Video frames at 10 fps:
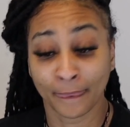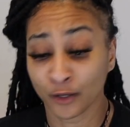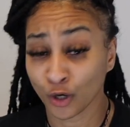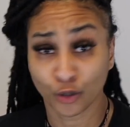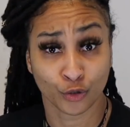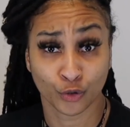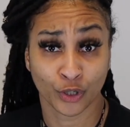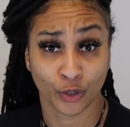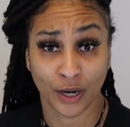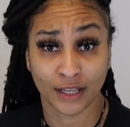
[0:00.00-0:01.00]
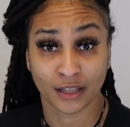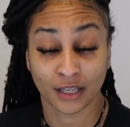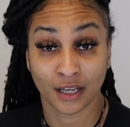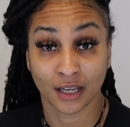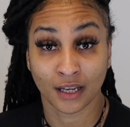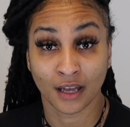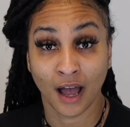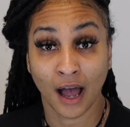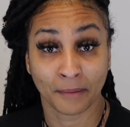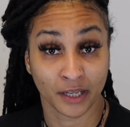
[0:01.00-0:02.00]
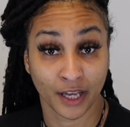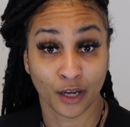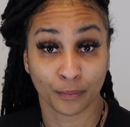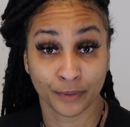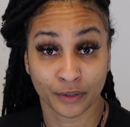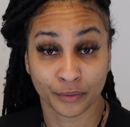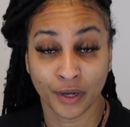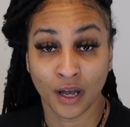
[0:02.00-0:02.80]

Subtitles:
you know, you're doing a great thing. I'm going to help you.